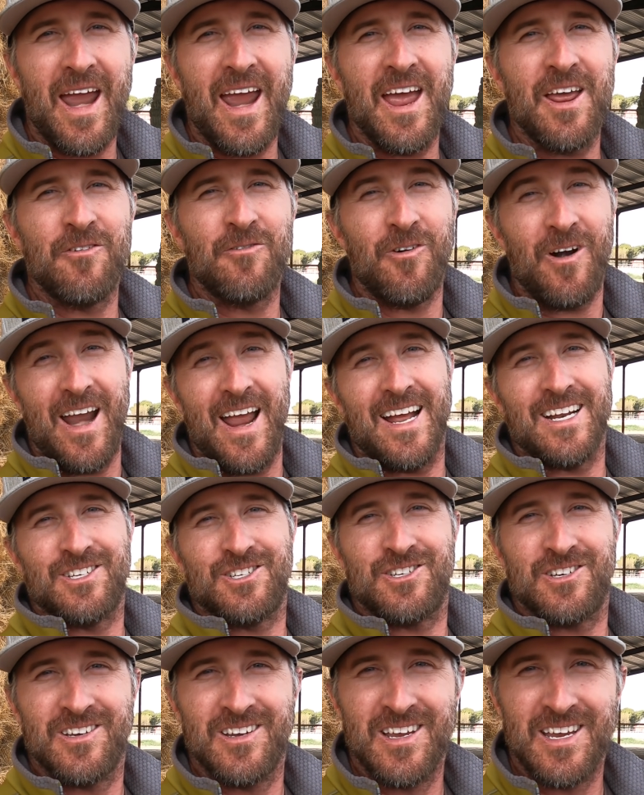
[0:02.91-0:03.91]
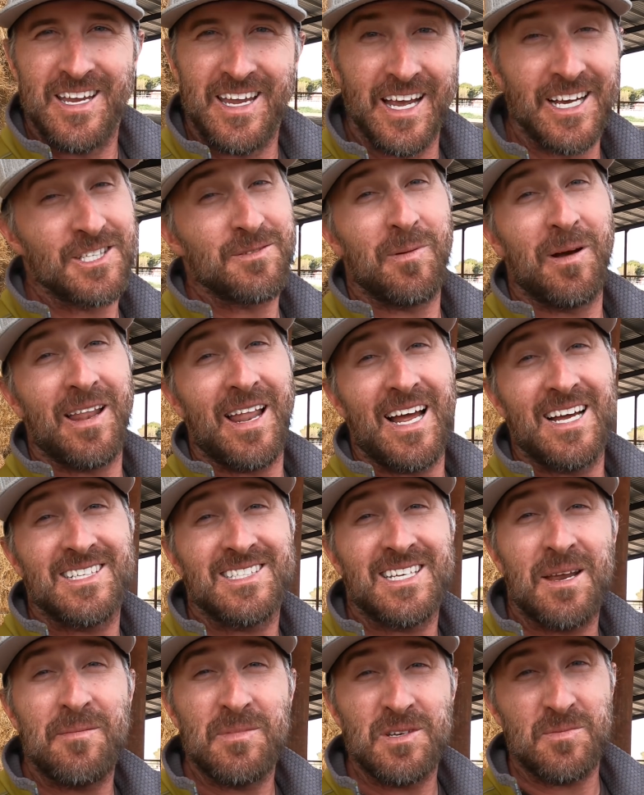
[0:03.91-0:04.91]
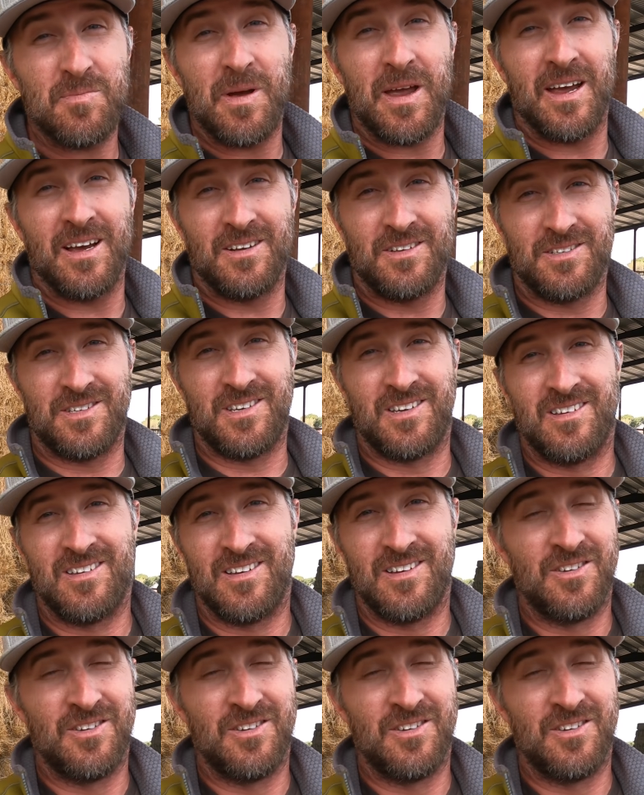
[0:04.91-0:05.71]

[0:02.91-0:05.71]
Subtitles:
and Ranch. Yes, my last name is Bales.